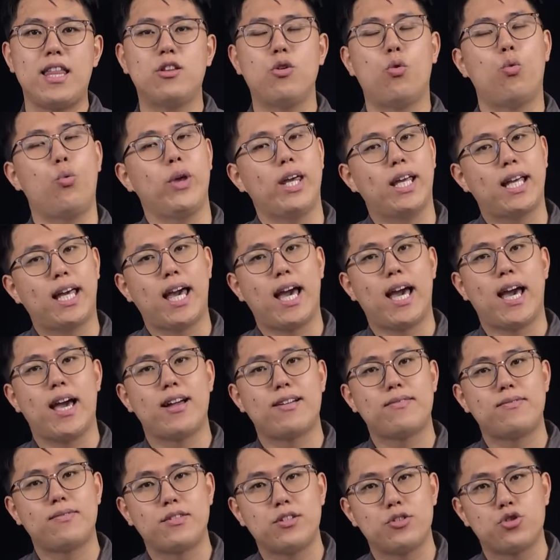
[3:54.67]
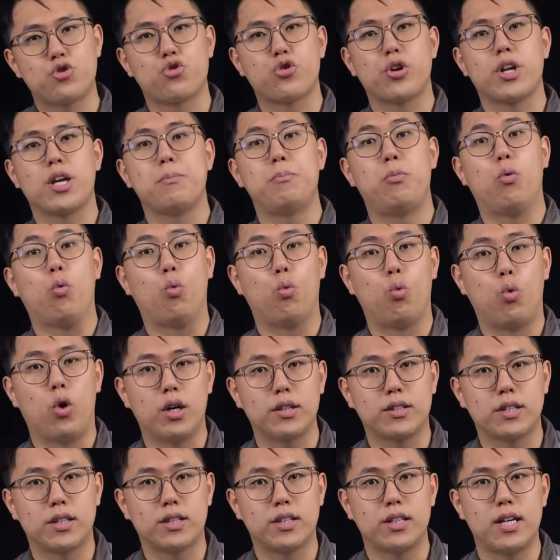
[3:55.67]
And we can drip
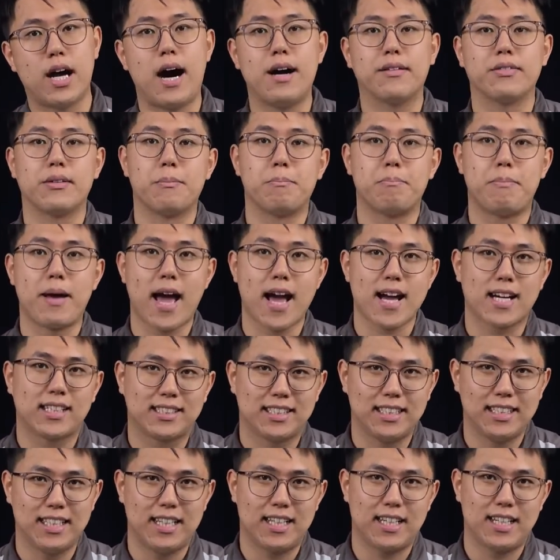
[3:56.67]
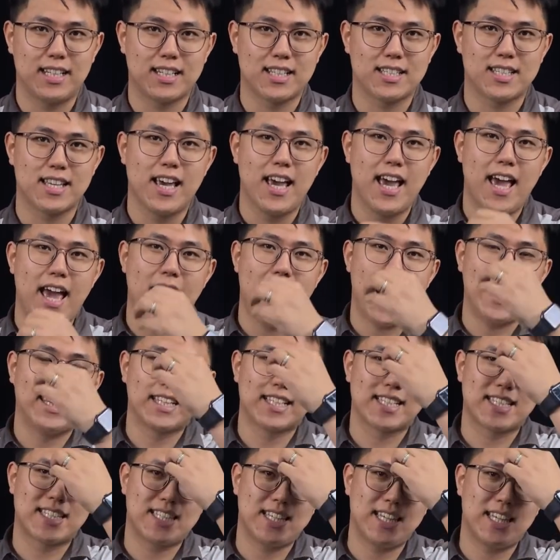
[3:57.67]
water on the back glass
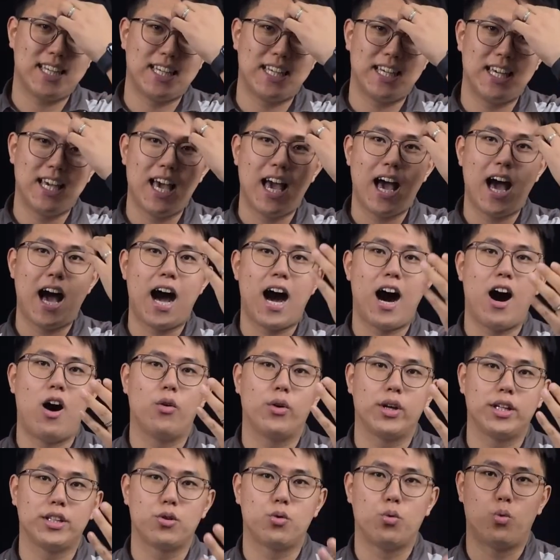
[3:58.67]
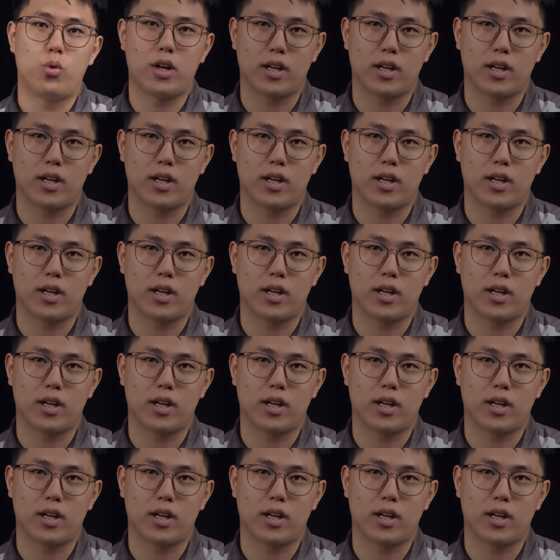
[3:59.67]
and see how it